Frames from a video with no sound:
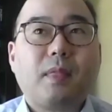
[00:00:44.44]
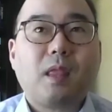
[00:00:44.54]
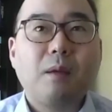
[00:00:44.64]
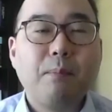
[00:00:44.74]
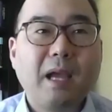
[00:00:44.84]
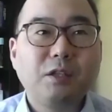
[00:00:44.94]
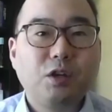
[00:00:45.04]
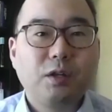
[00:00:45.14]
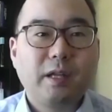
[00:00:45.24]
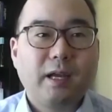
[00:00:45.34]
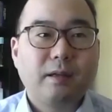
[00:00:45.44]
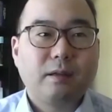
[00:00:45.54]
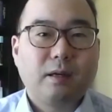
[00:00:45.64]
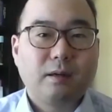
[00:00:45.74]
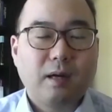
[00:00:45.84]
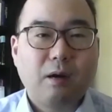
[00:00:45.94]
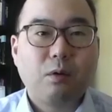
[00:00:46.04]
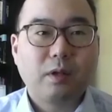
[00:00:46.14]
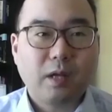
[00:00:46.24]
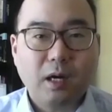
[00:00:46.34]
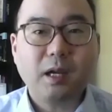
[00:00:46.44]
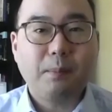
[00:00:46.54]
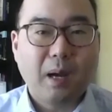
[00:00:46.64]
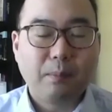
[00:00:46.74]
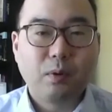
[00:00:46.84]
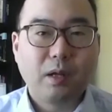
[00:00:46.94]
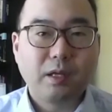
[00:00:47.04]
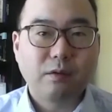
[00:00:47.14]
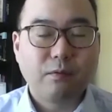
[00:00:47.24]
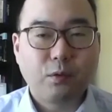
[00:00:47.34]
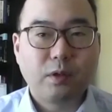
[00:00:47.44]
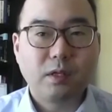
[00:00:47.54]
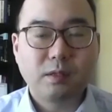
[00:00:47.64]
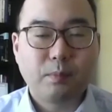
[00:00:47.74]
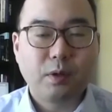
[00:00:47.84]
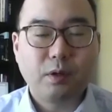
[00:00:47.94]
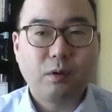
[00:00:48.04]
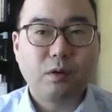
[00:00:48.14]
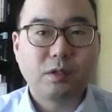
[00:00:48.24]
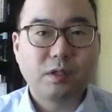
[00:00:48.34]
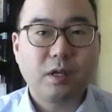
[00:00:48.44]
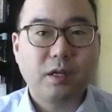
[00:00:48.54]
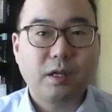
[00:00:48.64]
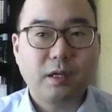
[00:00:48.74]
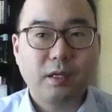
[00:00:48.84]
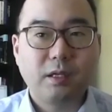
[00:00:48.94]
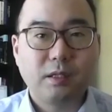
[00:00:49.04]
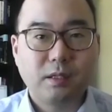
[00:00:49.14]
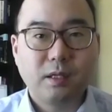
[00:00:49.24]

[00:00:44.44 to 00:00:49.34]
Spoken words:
mentioned that our target population for this particular study is